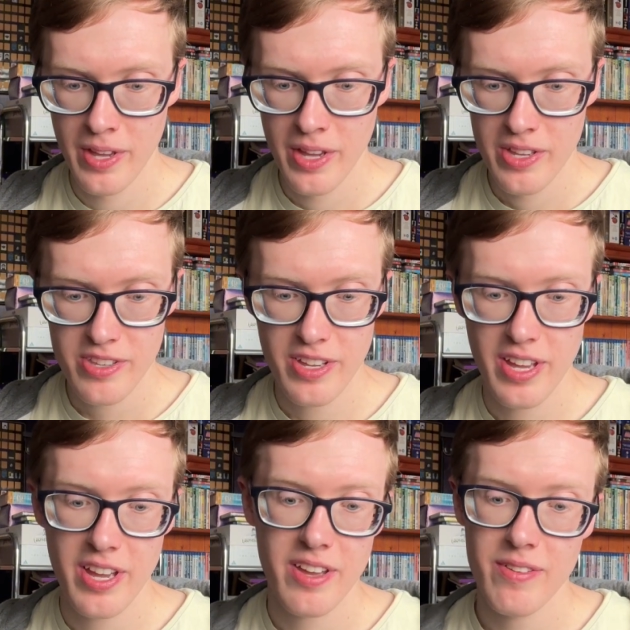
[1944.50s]
So
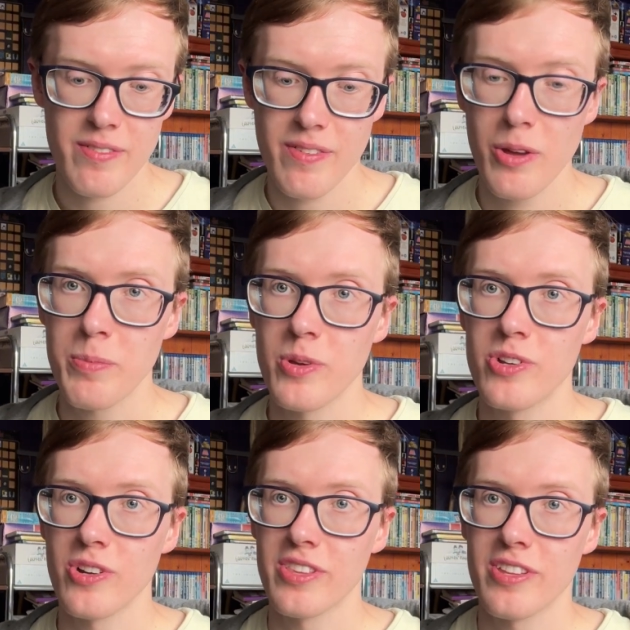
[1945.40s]
yeah, hope you
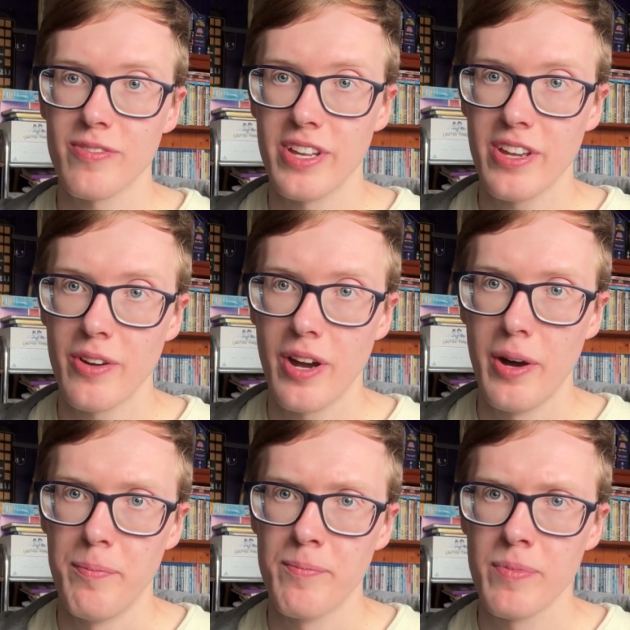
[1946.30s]
enjoyed this video.